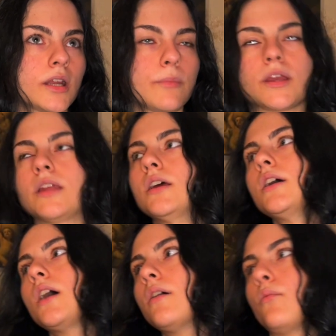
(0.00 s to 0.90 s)
it up again?
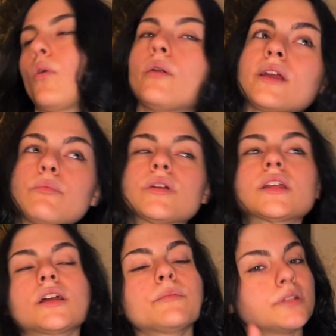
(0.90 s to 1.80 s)
Why do I keep
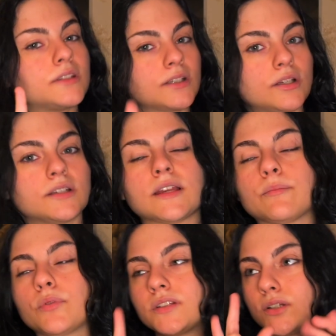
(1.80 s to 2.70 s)
bringing it up? It's a good
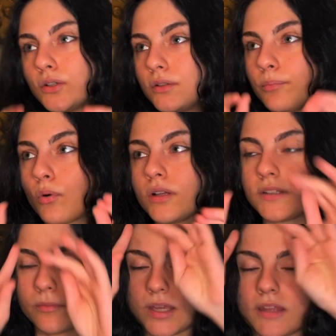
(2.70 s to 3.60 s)
example. It's a good point
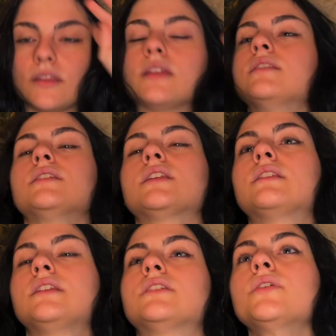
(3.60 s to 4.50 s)
to make in
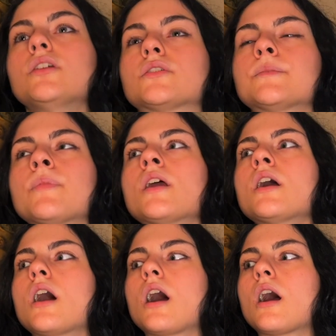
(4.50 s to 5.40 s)
these videos.
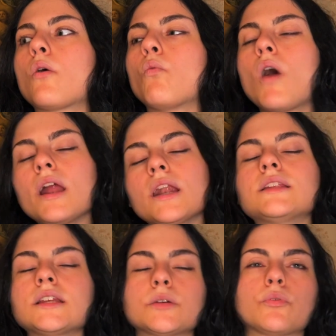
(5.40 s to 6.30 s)
Why did I
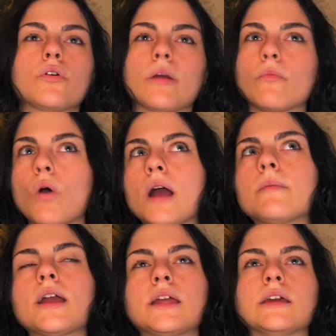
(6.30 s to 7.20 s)
take the program? Why am
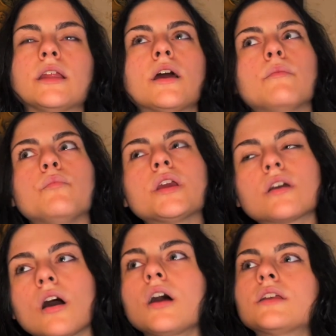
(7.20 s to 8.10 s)
I in it?
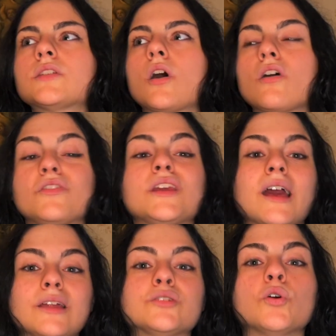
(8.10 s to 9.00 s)
Because of the
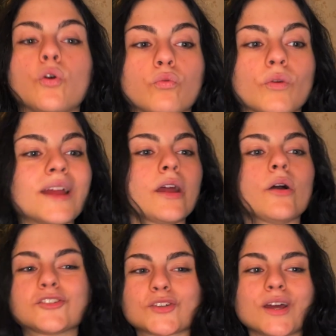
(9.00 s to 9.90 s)
end goal. Right now, I
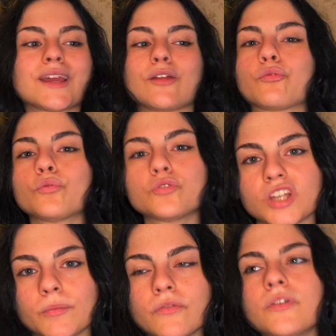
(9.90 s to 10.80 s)
just gotta get through
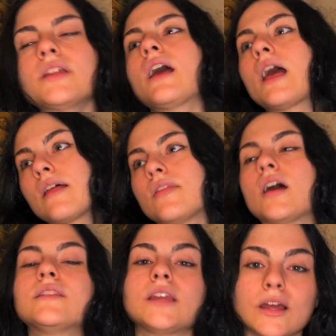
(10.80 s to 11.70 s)
some of it, and
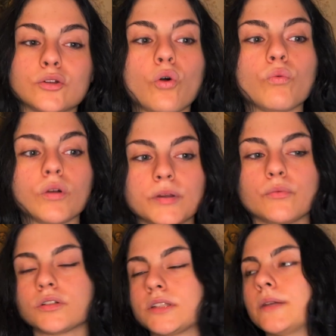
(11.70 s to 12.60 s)
then the end goal will be
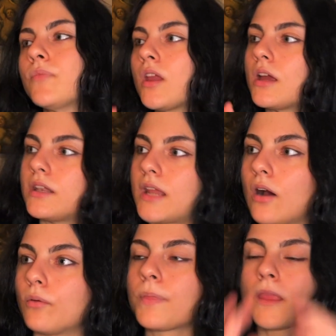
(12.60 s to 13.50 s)
worth it. Now,